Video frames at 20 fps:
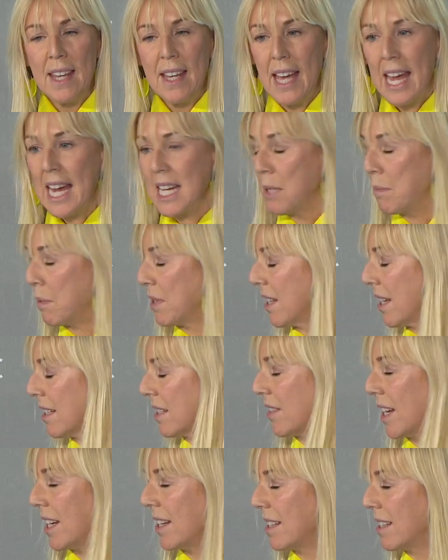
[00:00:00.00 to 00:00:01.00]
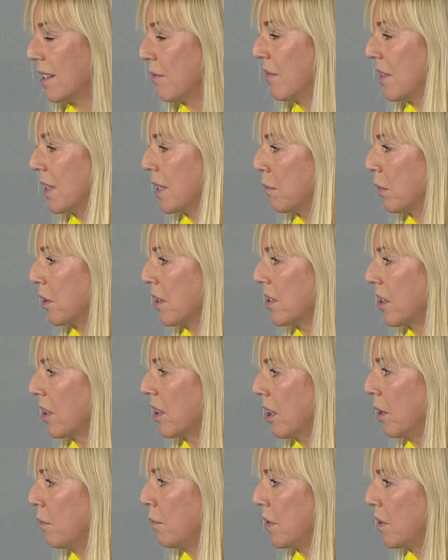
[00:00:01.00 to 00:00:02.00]
Yeah. 80% of that is invisible, so it
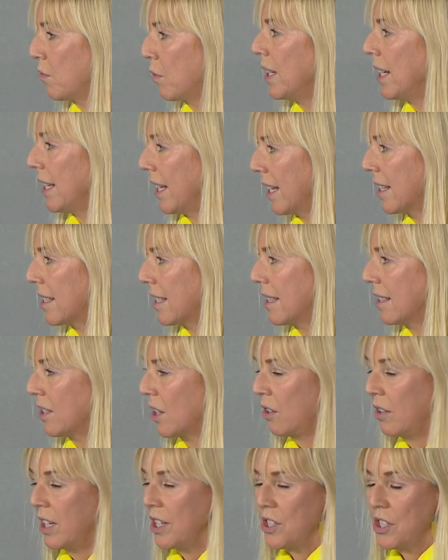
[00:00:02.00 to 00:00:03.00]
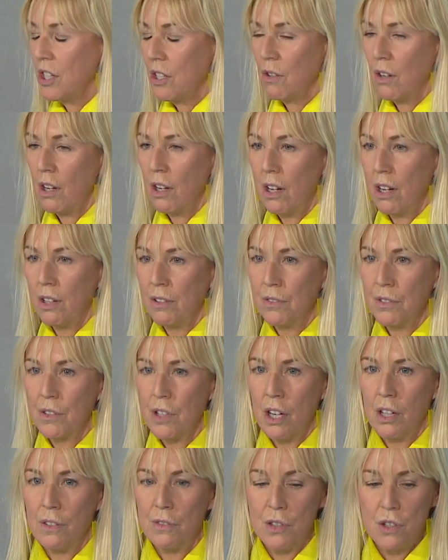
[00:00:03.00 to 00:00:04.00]
comes really into this whole issue
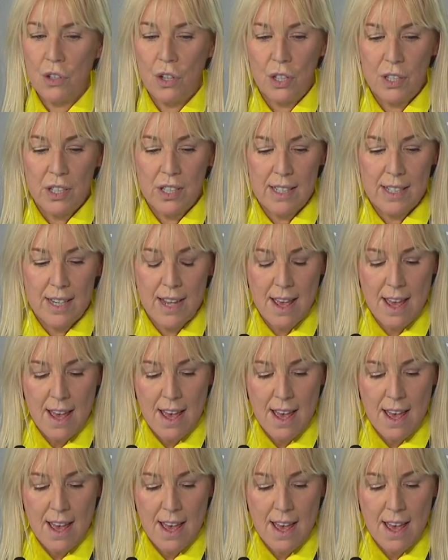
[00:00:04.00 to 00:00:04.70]
of trust.